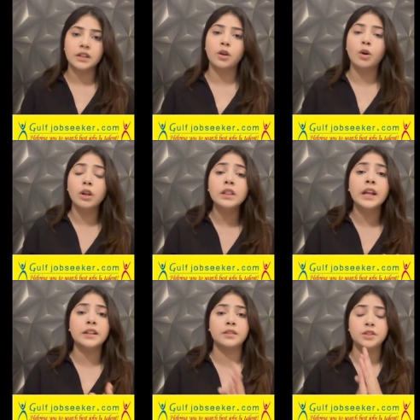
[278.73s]
All
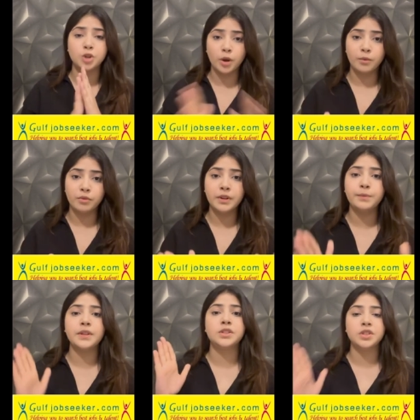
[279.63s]
that job will
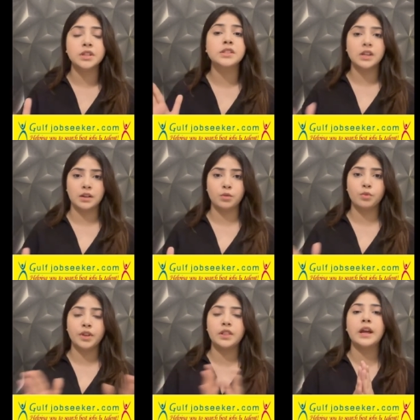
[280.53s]
be just done
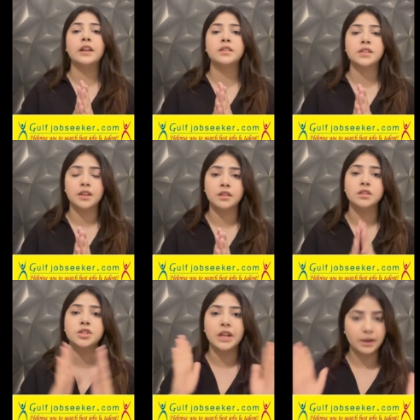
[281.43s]
with that single
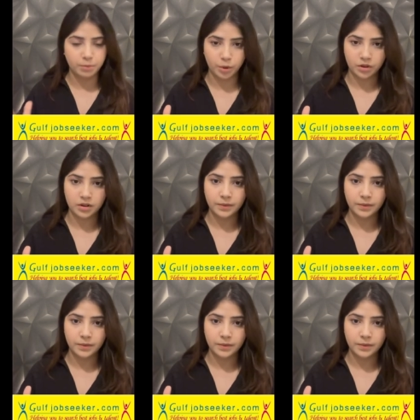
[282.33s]
chatbot.